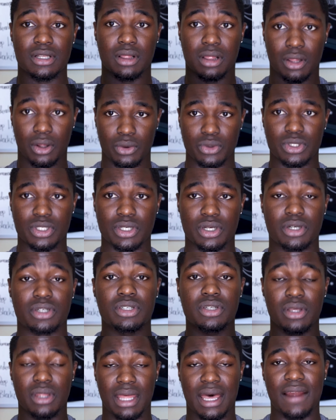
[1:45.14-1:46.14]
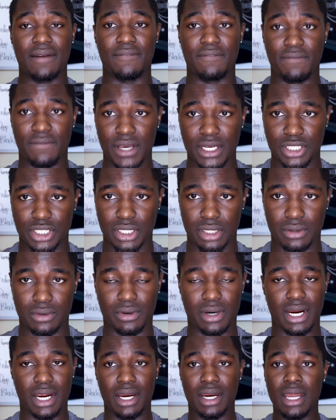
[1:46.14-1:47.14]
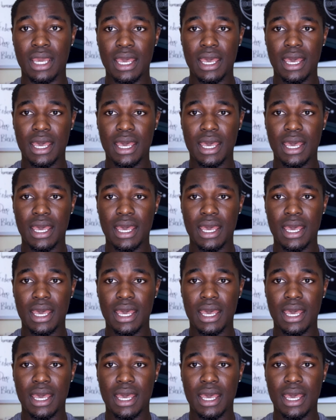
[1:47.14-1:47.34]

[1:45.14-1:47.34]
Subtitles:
closer to that vision, right?